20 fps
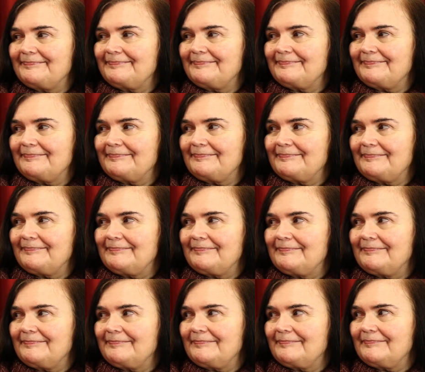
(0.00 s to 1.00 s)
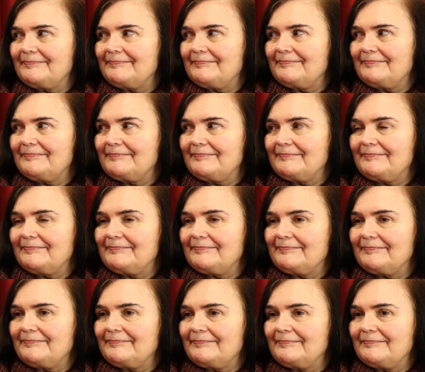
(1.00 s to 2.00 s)

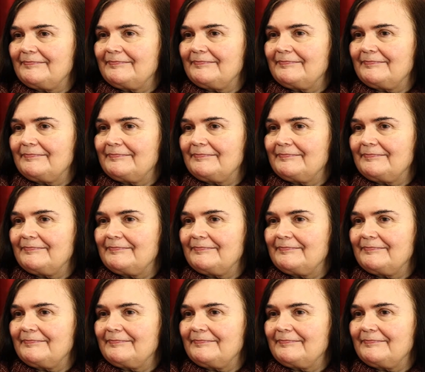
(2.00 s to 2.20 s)
No words are spoken by the person on screen.